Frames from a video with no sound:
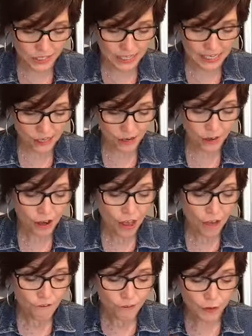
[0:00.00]
here.
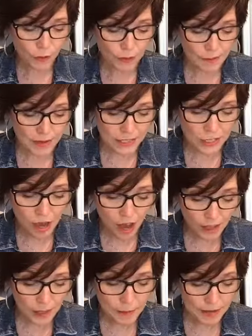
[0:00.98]
For we must
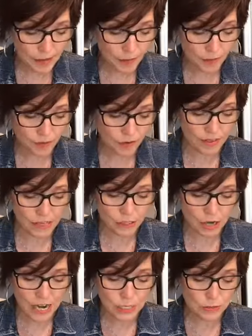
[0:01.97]
all appear before the
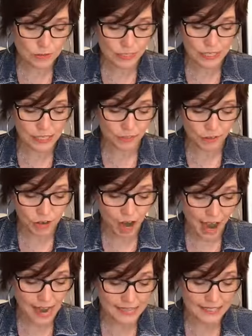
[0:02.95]
judgment seat of
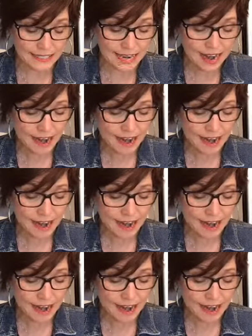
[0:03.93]
Christ,